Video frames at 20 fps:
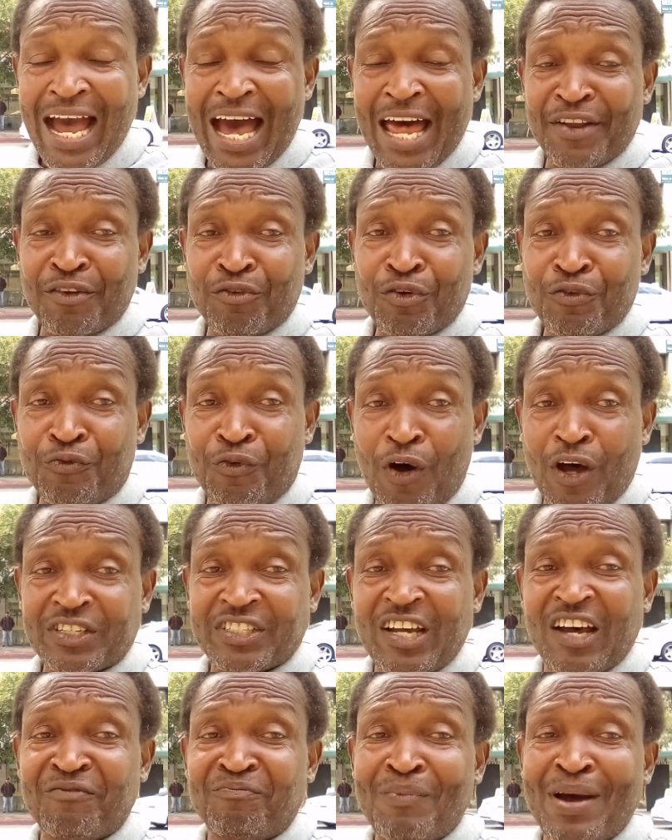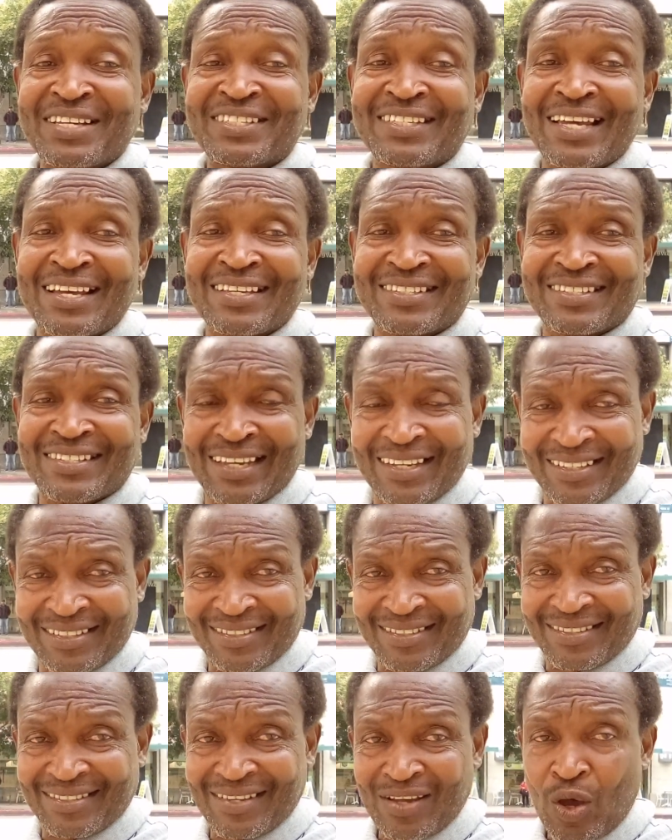And the reverse of my sign
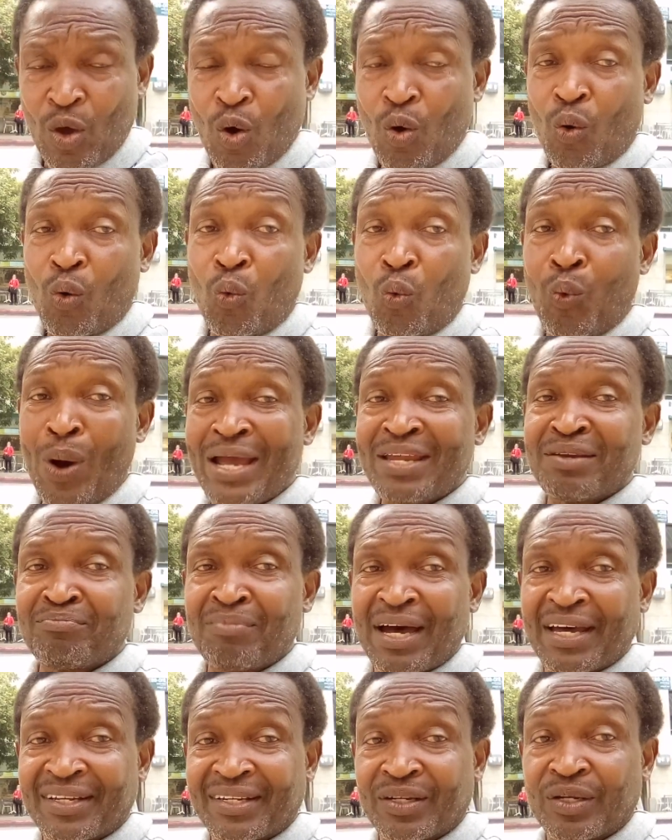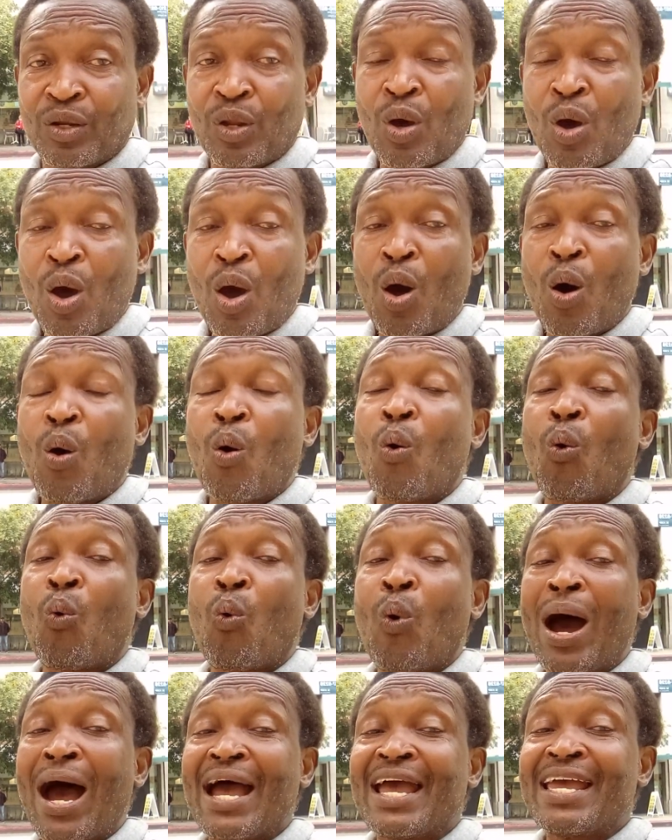says, white man,
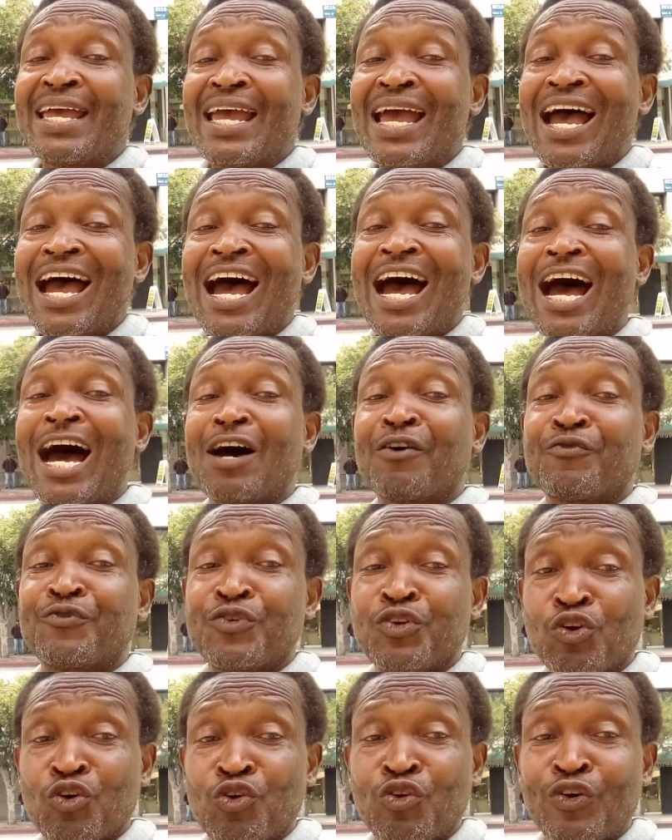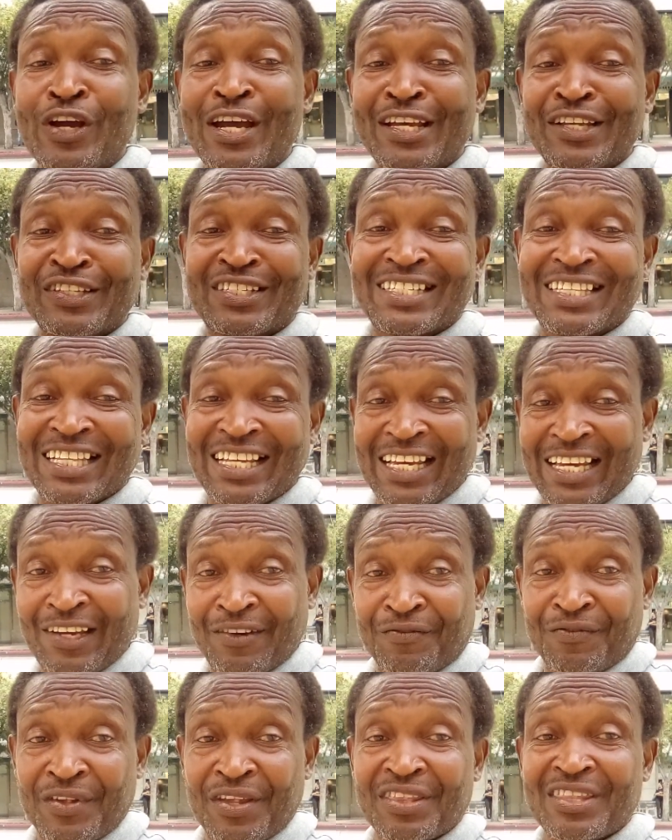why have you
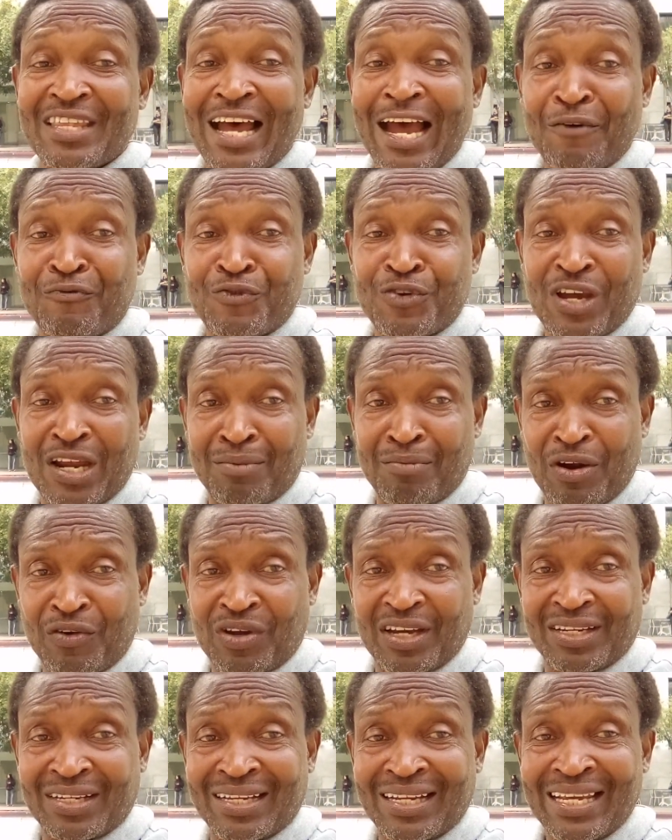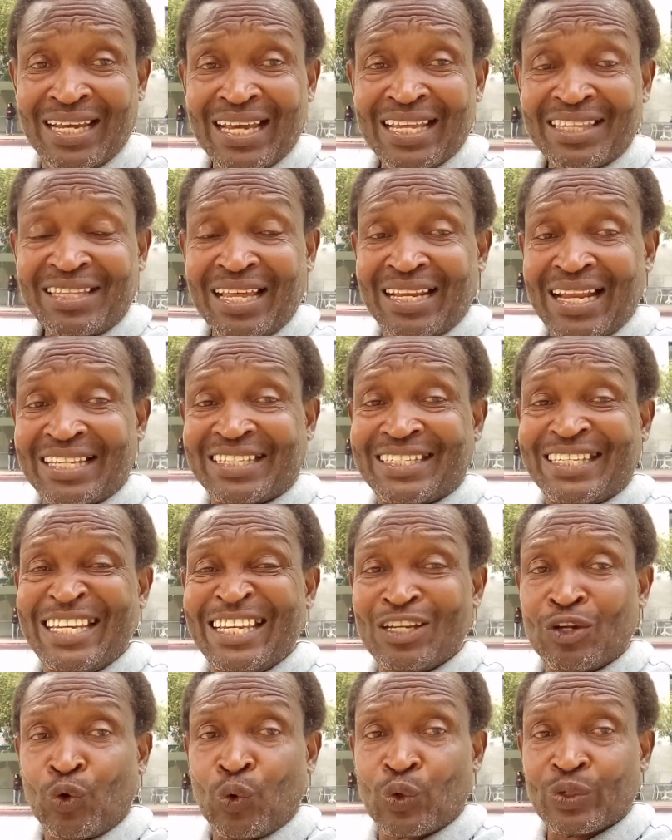enslaved the African American, the
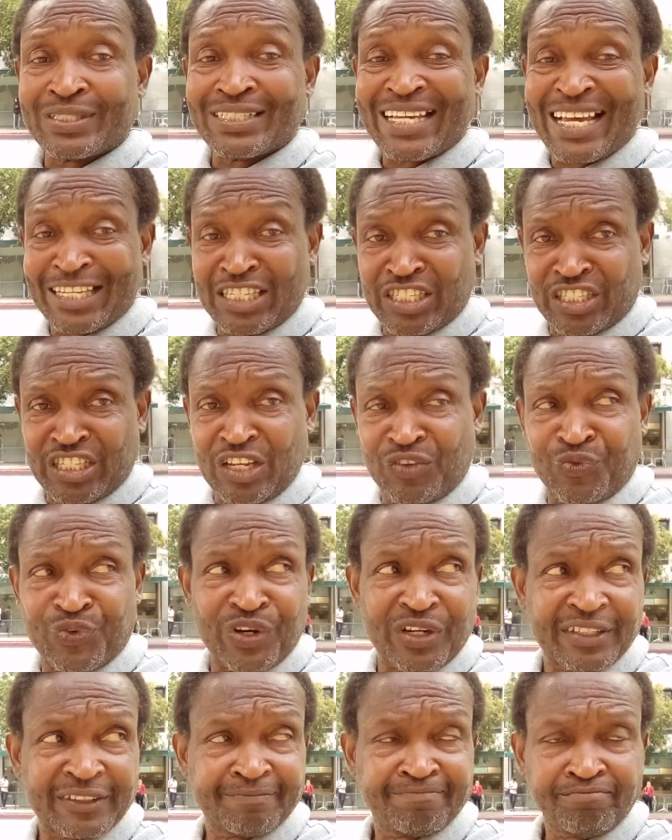Latinos, etc.?